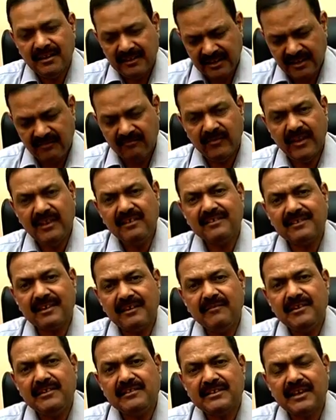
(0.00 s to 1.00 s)
Then when
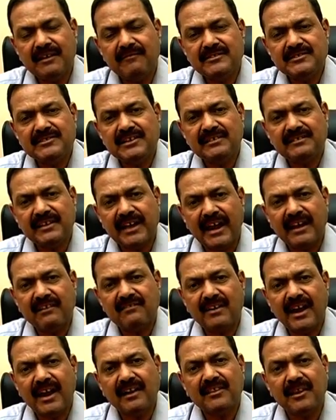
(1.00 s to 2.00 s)
civil services
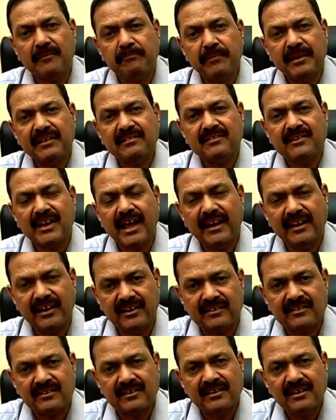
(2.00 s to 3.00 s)
attract the best
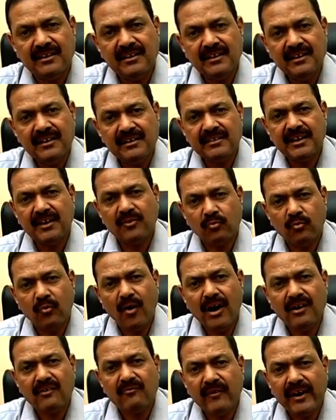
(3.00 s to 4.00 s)
talents, then
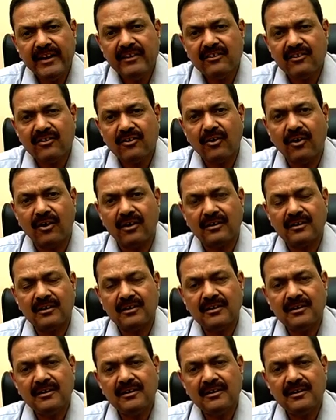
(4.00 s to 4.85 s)
what went wrong?